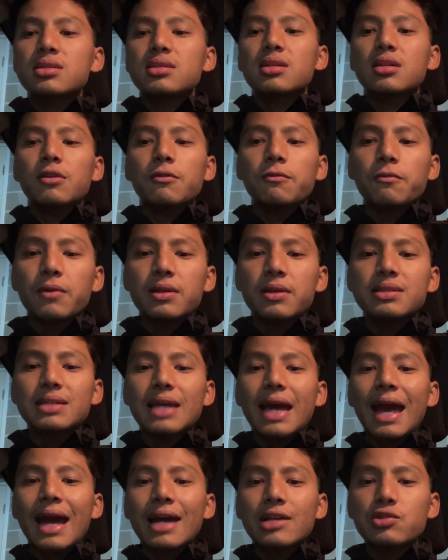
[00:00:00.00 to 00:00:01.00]
the difference
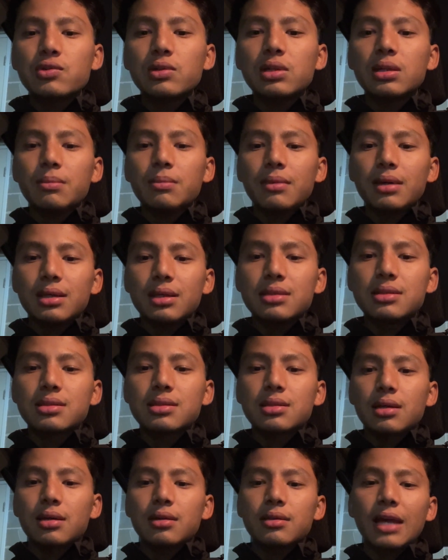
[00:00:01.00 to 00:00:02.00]
actually
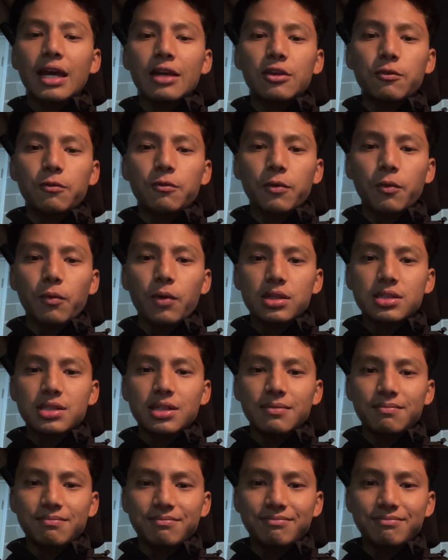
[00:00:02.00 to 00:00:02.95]
means. Thank you for watching.